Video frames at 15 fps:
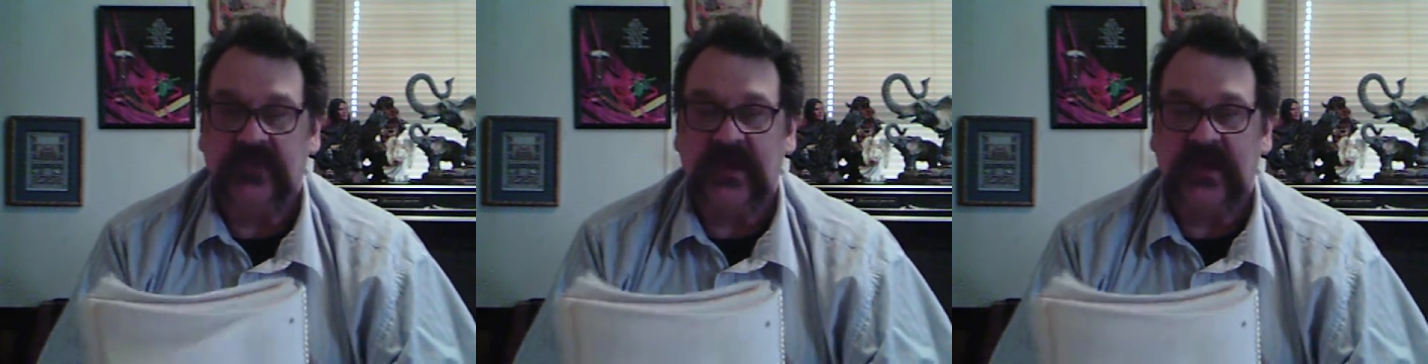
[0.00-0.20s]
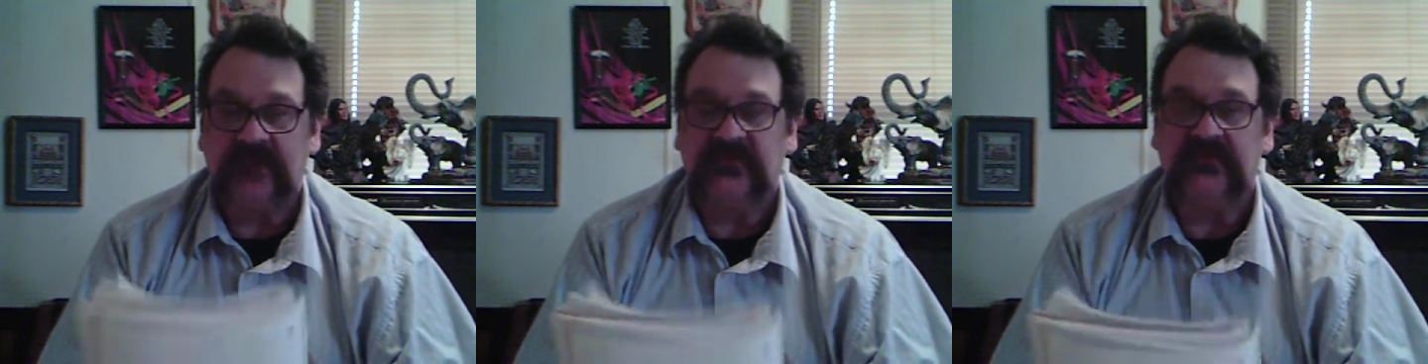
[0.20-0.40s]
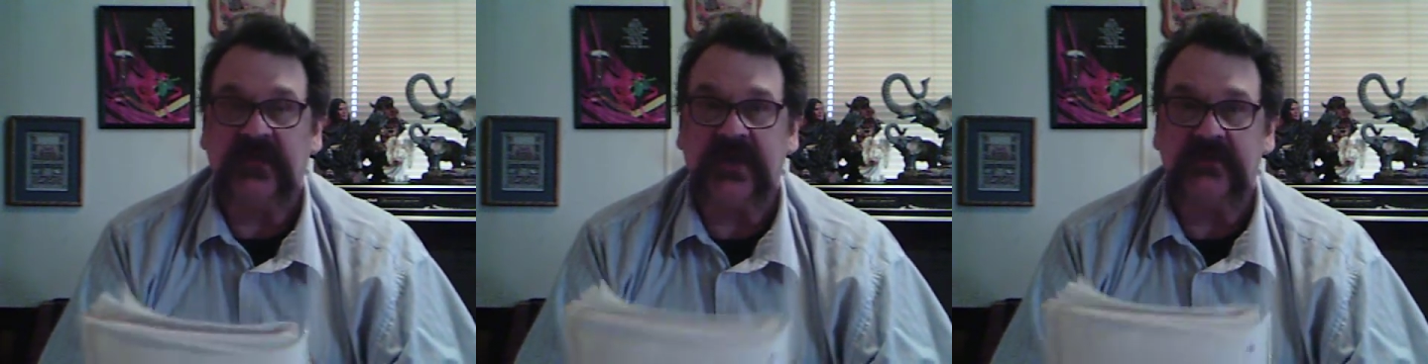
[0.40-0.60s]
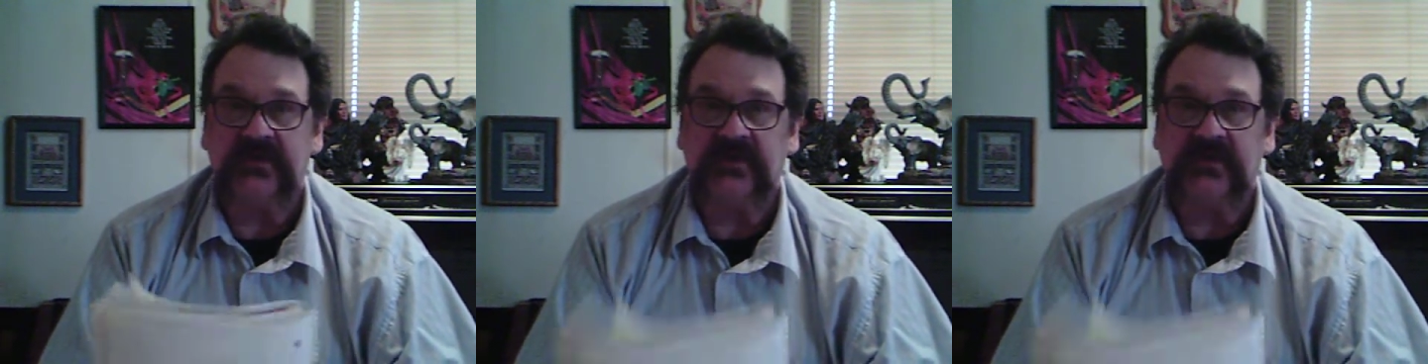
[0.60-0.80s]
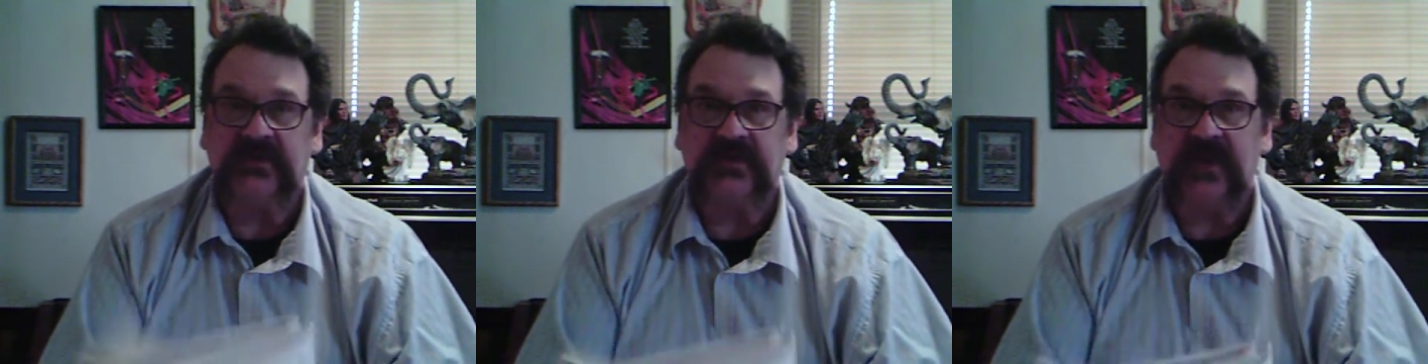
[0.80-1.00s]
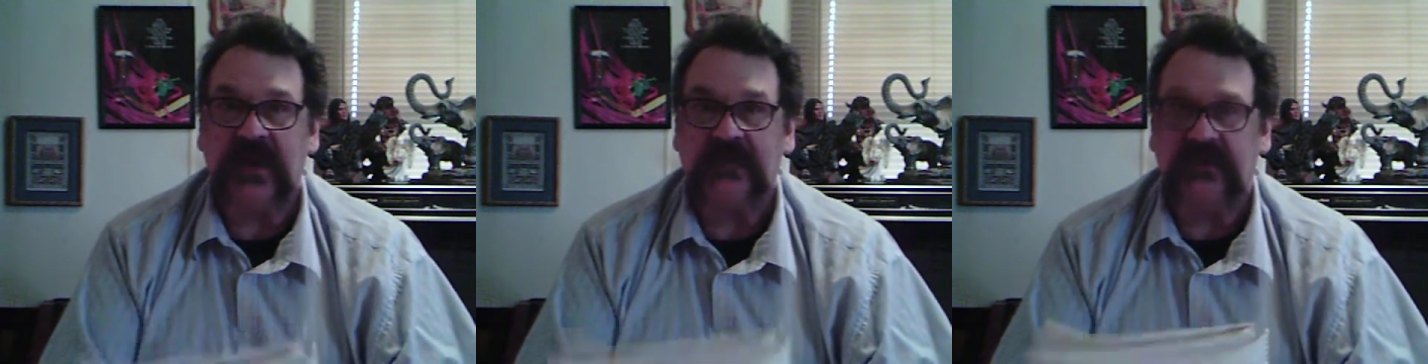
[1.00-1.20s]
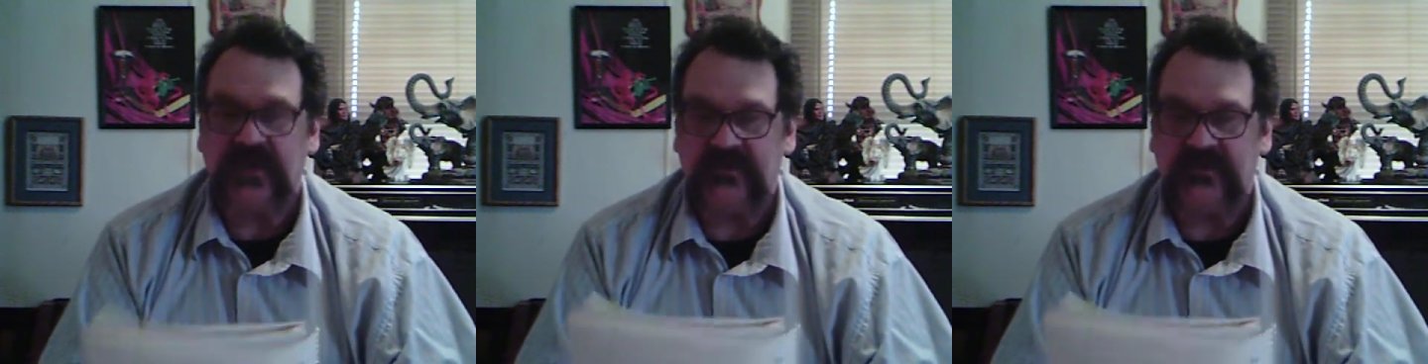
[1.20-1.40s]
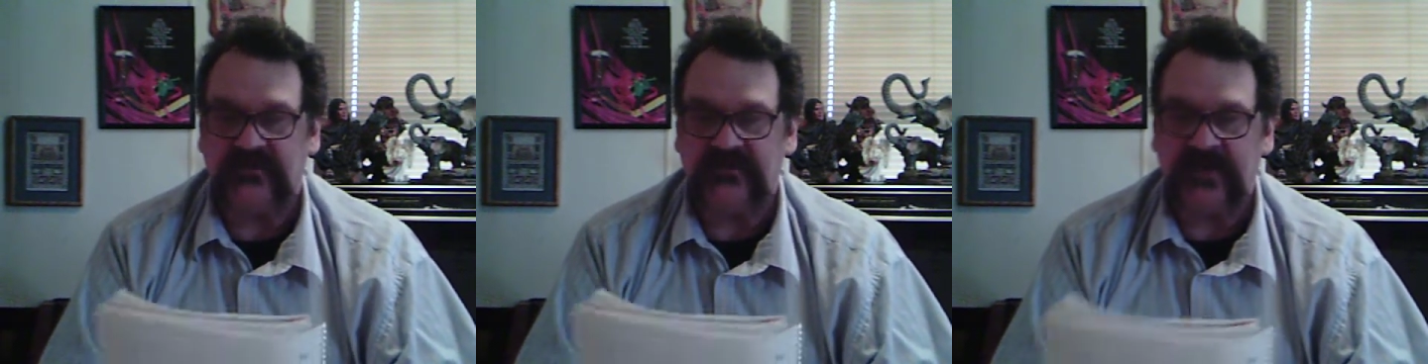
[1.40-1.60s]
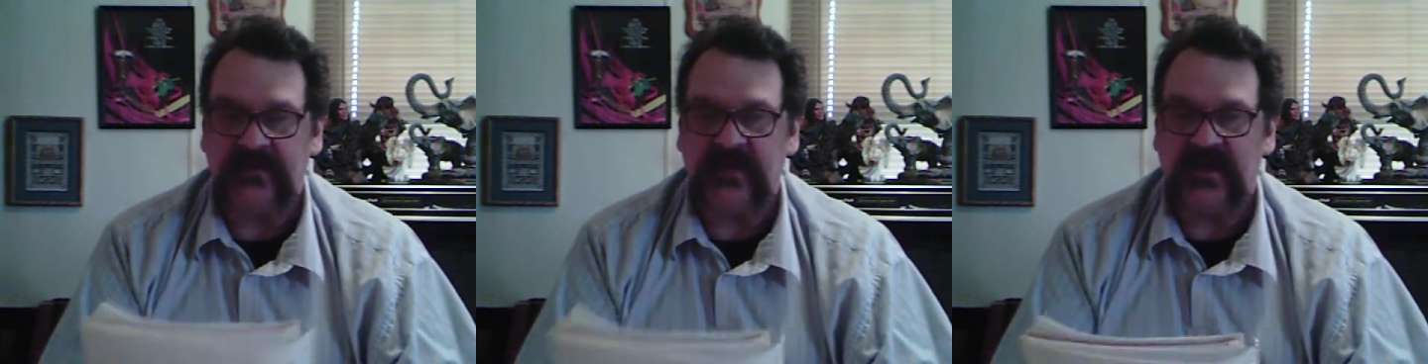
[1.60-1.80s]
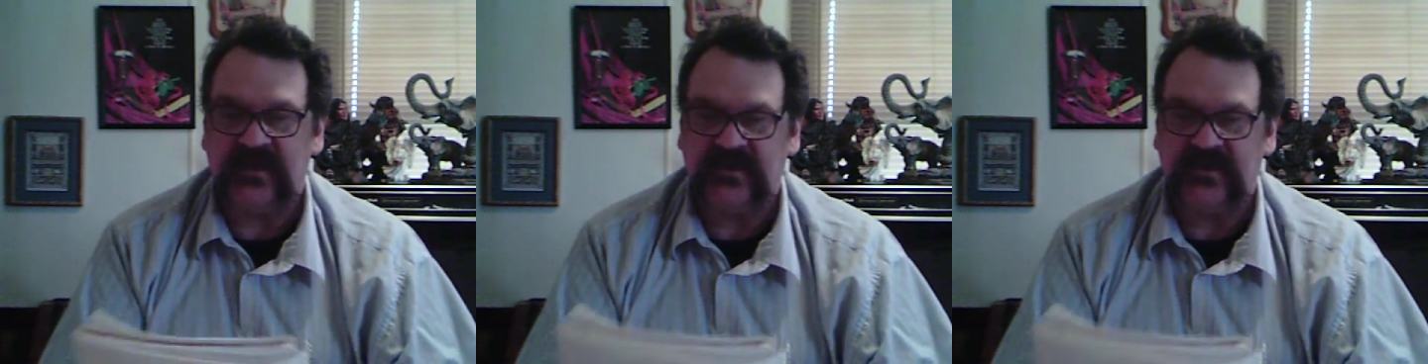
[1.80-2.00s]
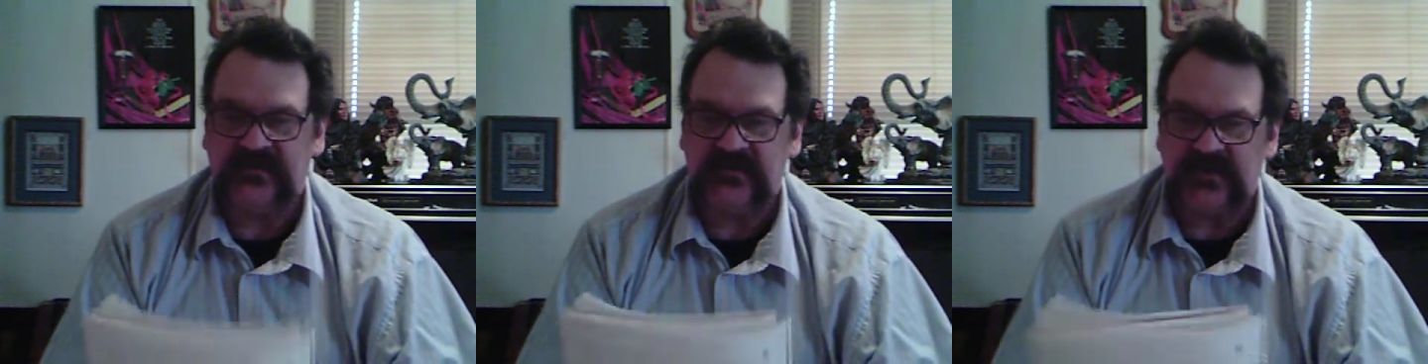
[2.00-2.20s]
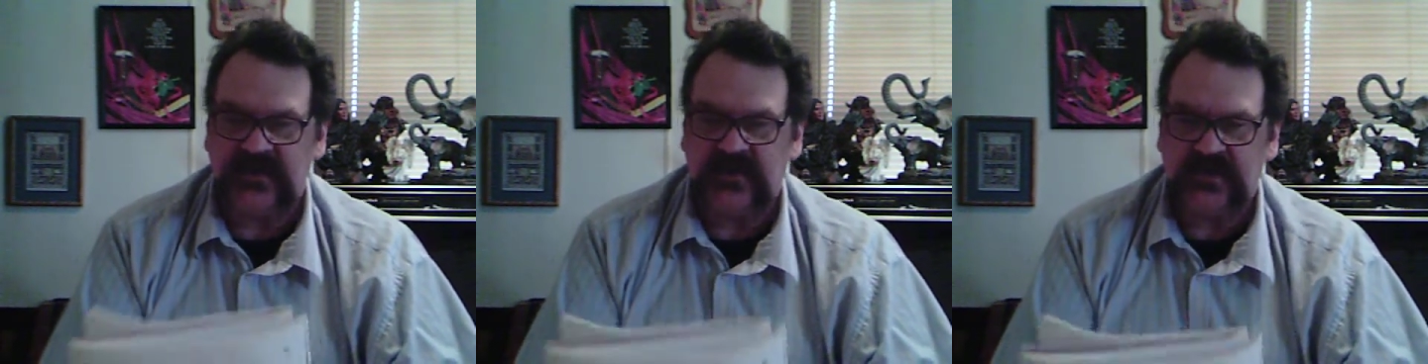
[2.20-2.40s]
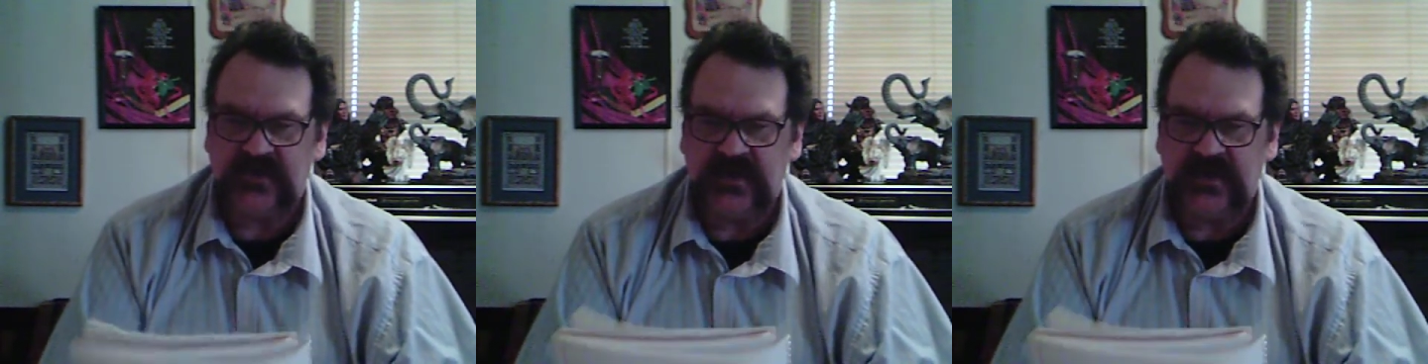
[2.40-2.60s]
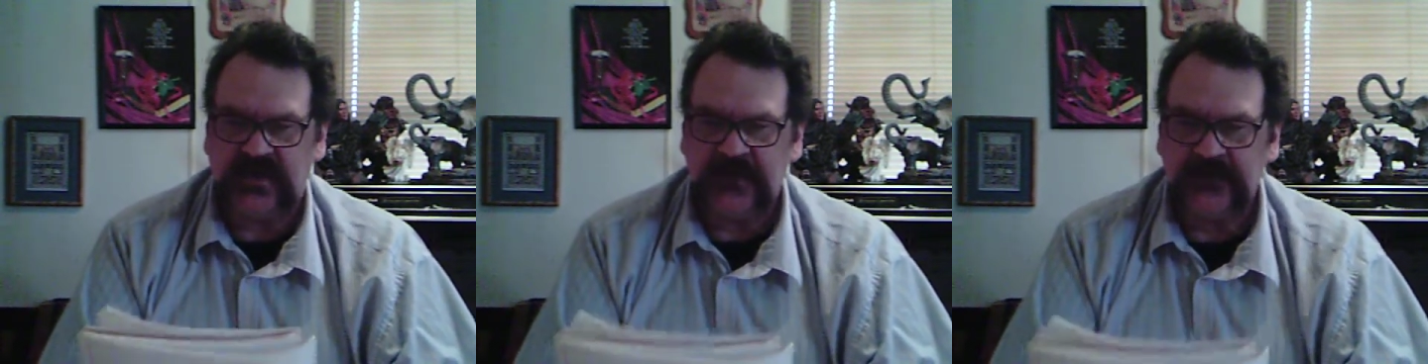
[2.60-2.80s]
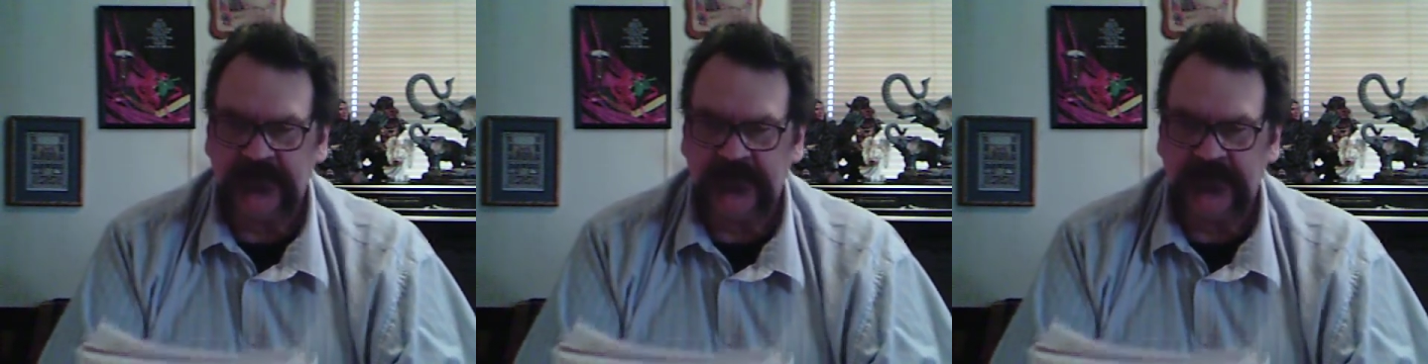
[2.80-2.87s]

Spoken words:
have somebody build a copy of it. Maybe I'll have the money one day.